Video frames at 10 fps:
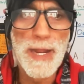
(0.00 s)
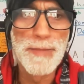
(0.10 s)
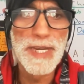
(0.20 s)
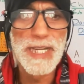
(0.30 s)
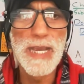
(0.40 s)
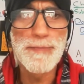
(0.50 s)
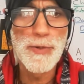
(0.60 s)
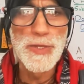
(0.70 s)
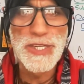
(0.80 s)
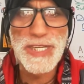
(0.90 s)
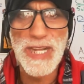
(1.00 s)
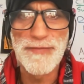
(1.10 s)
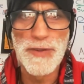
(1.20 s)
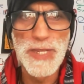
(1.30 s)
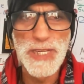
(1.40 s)
I'm going to keep all this stuff
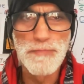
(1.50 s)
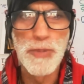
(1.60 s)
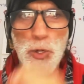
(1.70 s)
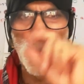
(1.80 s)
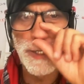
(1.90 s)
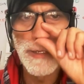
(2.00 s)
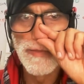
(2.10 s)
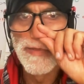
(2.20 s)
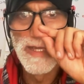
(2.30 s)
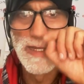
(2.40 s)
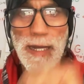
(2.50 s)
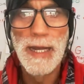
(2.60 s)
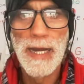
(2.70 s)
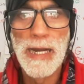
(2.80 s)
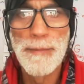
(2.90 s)
on this board
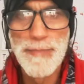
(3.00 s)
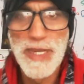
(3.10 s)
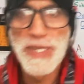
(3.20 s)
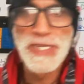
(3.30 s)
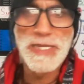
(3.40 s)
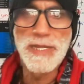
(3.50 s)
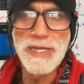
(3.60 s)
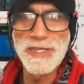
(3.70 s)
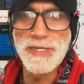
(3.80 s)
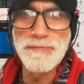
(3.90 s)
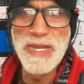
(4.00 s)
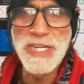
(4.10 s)
because there's many